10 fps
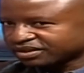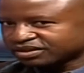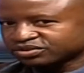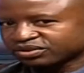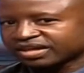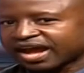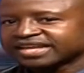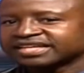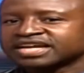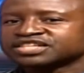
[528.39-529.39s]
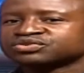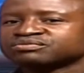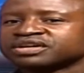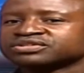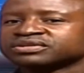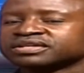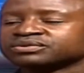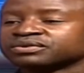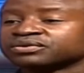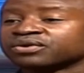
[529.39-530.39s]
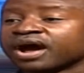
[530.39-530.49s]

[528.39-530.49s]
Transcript: So the idea is to make sure that when you